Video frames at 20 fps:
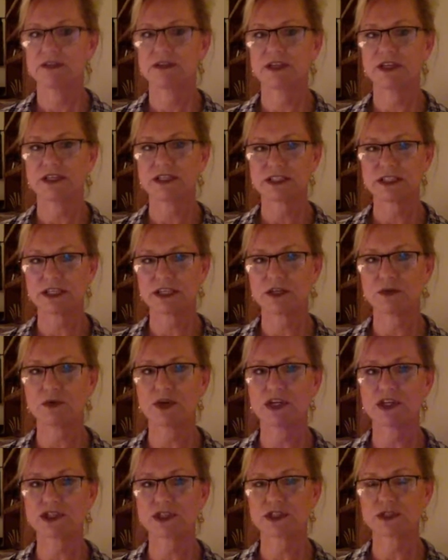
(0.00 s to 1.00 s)
The
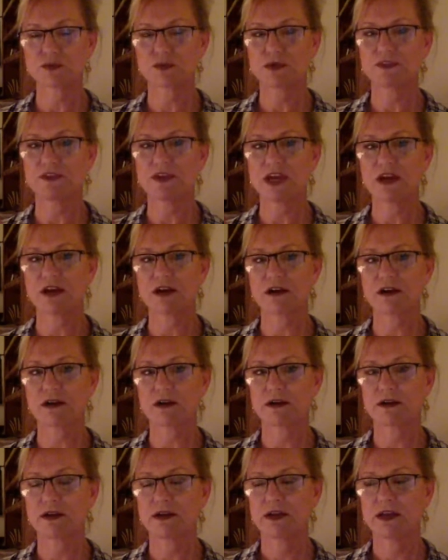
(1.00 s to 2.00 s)
insinuations were
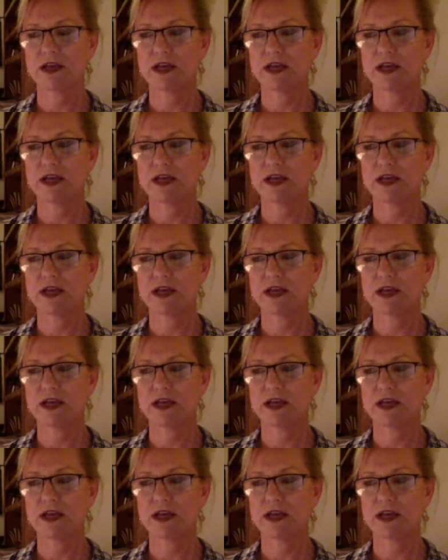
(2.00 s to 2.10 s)
there,